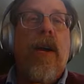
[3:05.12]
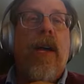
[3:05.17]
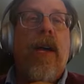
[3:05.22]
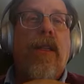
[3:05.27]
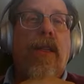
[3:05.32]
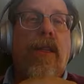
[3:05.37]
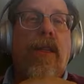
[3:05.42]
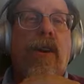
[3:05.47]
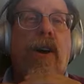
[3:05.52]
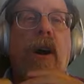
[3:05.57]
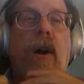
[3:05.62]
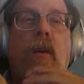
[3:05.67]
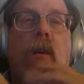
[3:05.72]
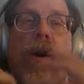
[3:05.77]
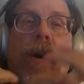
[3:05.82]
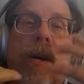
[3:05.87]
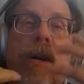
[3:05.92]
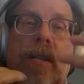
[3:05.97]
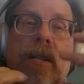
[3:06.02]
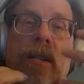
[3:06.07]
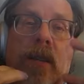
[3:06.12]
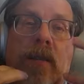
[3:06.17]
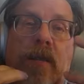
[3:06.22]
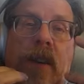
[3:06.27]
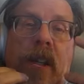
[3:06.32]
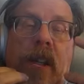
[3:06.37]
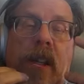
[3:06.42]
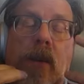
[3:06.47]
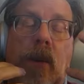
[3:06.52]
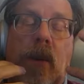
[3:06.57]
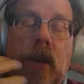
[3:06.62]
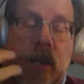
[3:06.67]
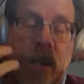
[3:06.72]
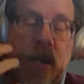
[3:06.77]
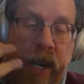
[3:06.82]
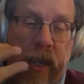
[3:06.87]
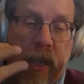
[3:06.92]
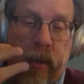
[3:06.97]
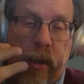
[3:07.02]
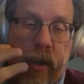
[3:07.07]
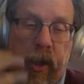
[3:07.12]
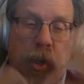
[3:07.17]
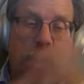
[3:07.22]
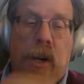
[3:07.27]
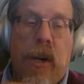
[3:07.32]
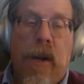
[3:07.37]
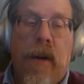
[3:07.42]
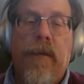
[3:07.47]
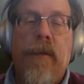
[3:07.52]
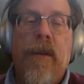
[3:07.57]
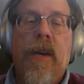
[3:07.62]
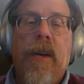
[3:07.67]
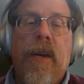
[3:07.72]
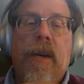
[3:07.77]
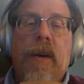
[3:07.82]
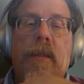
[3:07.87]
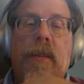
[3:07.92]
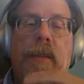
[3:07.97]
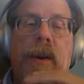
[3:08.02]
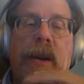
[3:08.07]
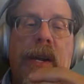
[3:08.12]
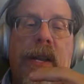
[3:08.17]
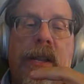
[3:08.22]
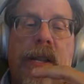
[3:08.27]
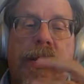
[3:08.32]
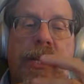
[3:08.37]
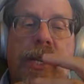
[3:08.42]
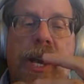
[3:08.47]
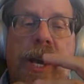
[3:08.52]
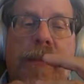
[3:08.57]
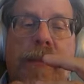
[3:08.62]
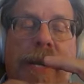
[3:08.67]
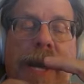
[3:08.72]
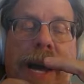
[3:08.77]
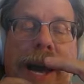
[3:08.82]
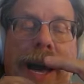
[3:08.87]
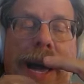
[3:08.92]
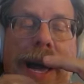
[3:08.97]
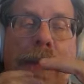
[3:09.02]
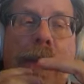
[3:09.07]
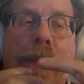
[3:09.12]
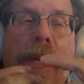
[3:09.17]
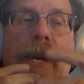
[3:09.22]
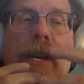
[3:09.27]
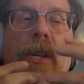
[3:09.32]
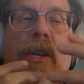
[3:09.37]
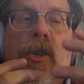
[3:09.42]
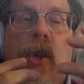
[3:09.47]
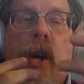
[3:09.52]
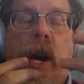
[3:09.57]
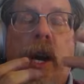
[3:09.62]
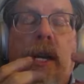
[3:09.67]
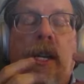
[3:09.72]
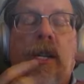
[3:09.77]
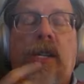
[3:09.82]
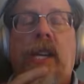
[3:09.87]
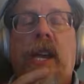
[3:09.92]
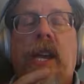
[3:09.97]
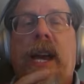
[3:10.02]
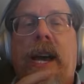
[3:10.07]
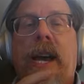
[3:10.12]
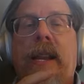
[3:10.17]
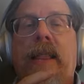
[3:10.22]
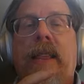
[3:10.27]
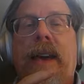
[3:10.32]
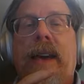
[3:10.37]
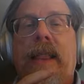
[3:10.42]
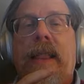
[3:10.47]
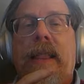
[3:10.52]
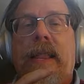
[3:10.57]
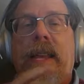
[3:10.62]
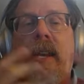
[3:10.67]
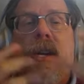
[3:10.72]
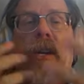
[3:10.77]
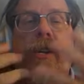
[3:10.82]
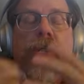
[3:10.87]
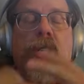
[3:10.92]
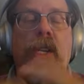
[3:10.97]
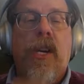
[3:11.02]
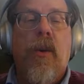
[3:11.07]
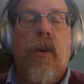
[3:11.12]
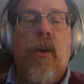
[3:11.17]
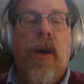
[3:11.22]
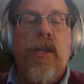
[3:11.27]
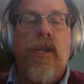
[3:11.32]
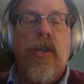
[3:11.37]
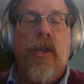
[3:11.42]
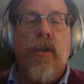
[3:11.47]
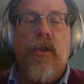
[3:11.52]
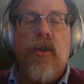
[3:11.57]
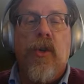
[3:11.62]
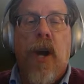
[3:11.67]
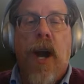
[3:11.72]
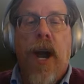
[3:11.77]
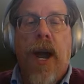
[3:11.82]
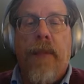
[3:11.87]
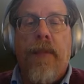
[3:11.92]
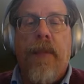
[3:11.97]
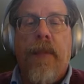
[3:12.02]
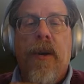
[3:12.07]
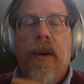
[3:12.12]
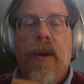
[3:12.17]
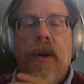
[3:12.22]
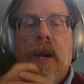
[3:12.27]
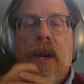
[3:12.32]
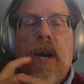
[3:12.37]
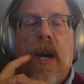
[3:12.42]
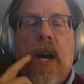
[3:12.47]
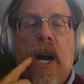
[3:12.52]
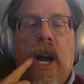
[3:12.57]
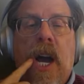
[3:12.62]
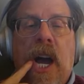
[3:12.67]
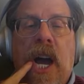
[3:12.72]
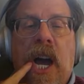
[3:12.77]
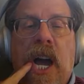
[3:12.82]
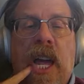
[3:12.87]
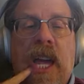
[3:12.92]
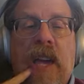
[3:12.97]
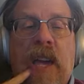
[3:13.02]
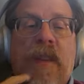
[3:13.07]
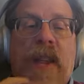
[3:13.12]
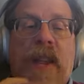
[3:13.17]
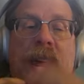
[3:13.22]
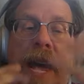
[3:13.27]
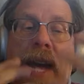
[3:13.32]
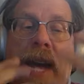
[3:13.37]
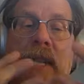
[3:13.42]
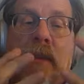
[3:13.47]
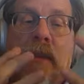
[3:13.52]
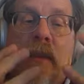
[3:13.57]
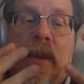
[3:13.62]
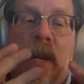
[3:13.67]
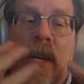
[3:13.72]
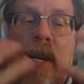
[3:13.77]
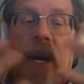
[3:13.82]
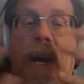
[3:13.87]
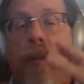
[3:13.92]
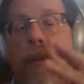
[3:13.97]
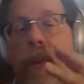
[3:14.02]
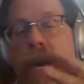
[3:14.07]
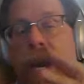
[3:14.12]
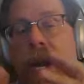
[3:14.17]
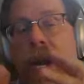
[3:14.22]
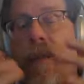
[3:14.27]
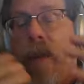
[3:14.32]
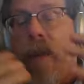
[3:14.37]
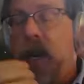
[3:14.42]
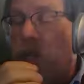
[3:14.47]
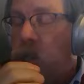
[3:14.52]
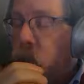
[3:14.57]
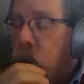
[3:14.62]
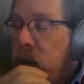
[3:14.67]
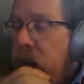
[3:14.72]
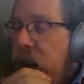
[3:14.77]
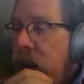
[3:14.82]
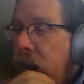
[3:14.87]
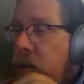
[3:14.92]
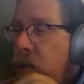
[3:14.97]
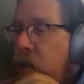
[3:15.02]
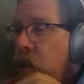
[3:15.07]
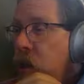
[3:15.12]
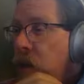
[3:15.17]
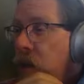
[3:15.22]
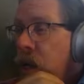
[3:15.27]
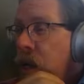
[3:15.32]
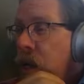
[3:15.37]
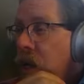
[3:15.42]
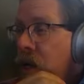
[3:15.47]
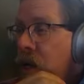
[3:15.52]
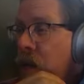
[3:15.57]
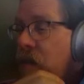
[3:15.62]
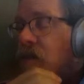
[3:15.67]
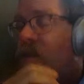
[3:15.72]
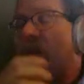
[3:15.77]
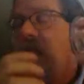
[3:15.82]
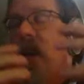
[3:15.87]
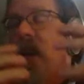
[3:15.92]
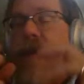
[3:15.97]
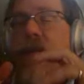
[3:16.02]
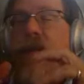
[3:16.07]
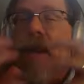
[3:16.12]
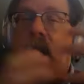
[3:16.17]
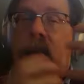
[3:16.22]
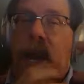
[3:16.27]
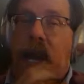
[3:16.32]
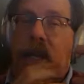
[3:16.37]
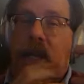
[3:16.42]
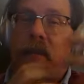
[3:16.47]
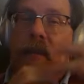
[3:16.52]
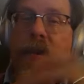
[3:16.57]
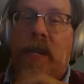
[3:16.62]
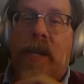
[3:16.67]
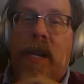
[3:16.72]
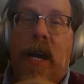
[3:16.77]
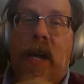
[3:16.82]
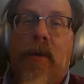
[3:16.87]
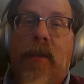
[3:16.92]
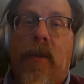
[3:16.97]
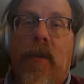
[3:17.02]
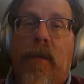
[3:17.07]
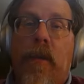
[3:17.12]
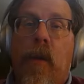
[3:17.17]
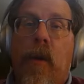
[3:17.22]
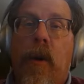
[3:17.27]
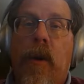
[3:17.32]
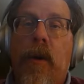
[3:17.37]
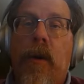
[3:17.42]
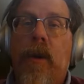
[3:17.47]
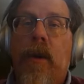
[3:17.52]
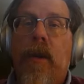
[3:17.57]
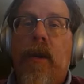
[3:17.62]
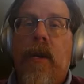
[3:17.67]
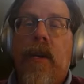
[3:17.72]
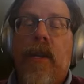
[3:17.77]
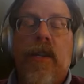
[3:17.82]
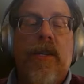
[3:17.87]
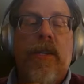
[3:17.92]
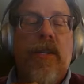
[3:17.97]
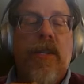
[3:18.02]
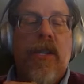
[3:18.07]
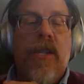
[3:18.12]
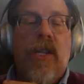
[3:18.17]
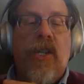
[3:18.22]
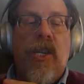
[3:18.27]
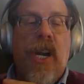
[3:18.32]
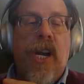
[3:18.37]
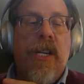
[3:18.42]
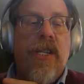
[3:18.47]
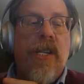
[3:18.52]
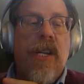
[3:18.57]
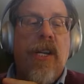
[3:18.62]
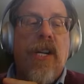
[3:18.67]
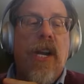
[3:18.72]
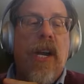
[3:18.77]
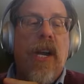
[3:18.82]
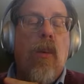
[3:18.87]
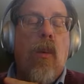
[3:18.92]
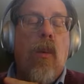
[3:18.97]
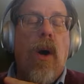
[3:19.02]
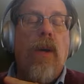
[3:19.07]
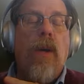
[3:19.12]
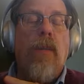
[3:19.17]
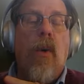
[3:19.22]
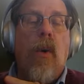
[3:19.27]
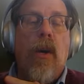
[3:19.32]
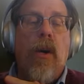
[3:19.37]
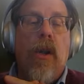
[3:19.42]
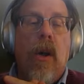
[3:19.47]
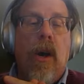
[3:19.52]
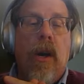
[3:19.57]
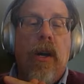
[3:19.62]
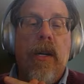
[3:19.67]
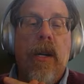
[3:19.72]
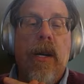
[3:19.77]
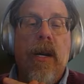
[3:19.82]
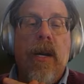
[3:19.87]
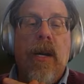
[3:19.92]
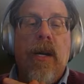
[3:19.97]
And the feeling was, yes, we should have, but at the same time, trying to stay out of that linear sequential trap. If it hasn't been done, we got to make sure we capture it here. If it has been done before, this is a chance to take one more look